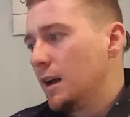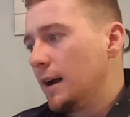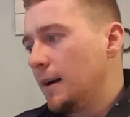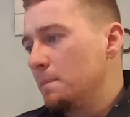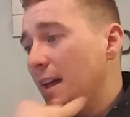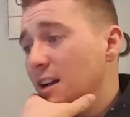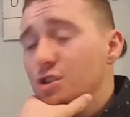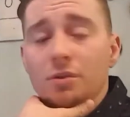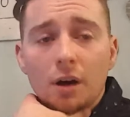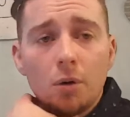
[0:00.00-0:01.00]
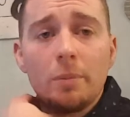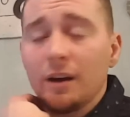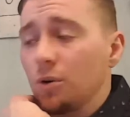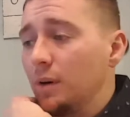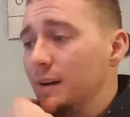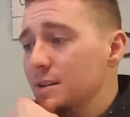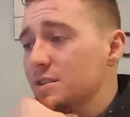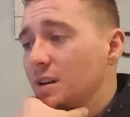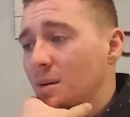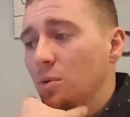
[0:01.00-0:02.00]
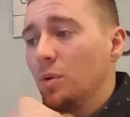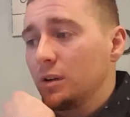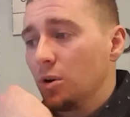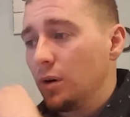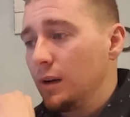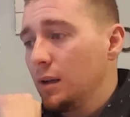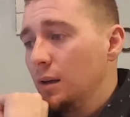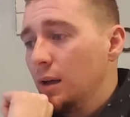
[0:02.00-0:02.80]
As you know, Bitcoin is the #1 coin.